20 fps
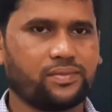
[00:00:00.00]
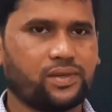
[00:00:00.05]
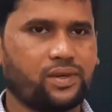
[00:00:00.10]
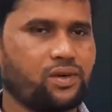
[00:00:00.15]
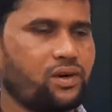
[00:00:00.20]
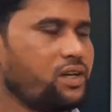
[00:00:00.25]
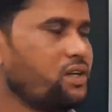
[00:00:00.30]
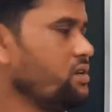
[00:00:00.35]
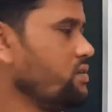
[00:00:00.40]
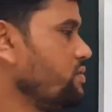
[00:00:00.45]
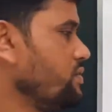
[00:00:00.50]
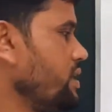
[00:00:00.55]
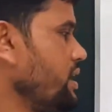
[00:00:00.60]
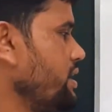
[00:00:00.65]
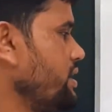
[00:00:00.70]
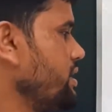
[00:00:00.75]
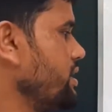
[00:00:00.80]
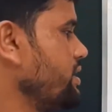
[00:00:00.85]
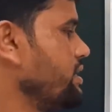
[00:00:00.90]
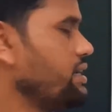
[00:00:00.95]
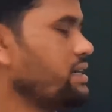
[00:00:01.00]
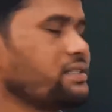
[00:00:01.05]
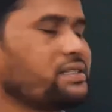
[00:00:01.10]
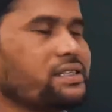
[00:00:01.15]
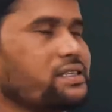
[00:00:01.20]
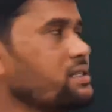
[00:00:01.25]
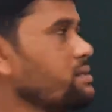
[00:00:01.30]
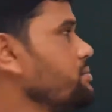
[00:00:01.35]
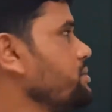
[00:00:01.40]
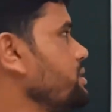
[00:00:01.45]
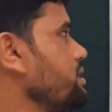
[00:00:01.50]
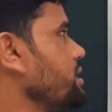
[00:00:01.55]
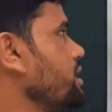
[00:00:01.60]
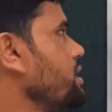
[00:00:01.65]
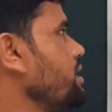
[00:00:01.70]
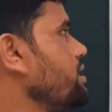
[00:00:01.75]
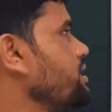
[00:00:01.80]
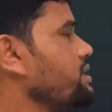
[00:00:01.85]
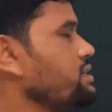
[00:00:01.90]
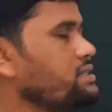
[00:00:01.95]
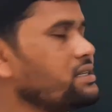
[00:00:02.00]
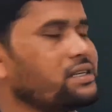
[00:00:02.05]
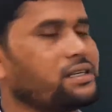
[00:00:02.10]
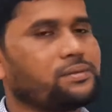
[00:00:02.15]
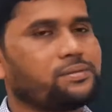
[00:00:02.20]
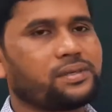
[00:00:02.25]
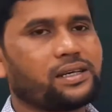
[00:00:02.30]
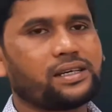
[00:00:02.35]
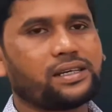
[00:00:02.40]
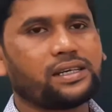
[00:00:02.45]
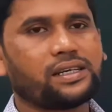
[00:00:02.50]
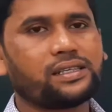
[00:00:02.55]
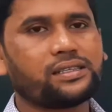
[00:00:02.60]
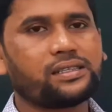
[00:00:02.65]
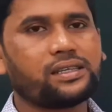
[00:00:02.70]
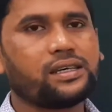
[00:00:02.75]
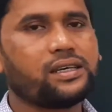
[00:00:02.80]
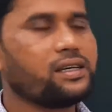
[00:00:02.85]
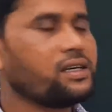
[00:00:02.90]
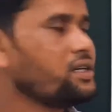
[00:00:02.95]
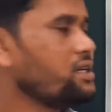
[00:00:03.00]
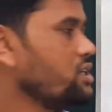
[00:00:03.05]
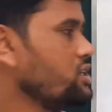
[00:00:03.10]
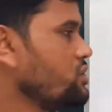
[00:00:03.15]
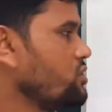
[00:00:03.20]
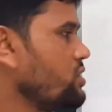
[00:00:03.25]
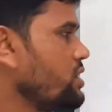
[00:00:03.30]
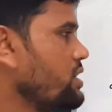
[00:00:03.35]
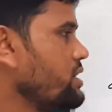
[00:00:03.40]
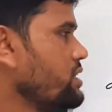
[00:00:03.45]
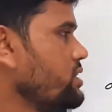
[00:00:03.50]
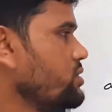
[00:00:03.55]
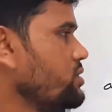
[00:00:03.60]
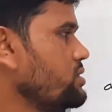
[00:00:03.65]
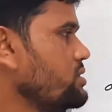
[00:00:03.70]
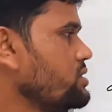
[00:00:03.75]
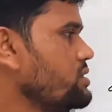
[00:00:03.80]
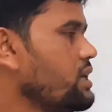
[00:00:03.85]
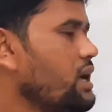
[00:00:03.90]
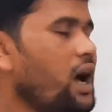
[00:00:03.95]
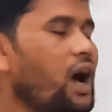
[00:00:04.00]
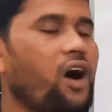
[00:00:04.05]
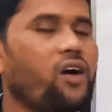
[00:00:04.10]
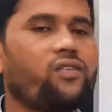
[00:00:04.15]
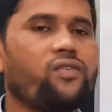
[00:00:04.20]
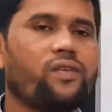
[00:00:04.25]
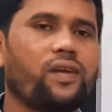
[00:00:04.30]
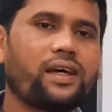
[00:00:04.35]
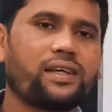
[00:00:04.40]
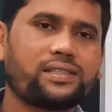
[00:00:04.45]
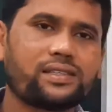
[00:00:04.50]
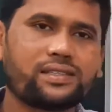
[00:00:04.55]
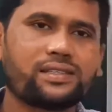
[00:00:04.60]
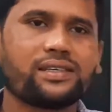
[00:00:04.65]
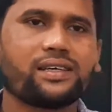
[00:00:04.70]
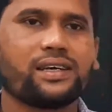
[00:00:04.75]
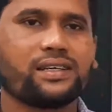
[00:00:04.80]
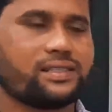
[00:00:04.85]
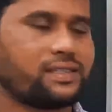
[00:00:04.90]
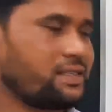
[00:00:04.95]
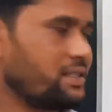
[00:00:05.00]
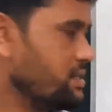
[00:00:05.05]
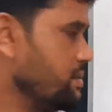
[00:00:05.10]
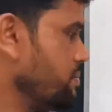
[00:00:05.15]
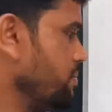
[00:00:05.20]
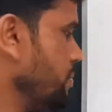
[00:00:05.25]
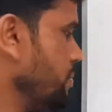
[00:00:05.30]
When you find any adjective in the assertive sentence, you can use how plus adjective.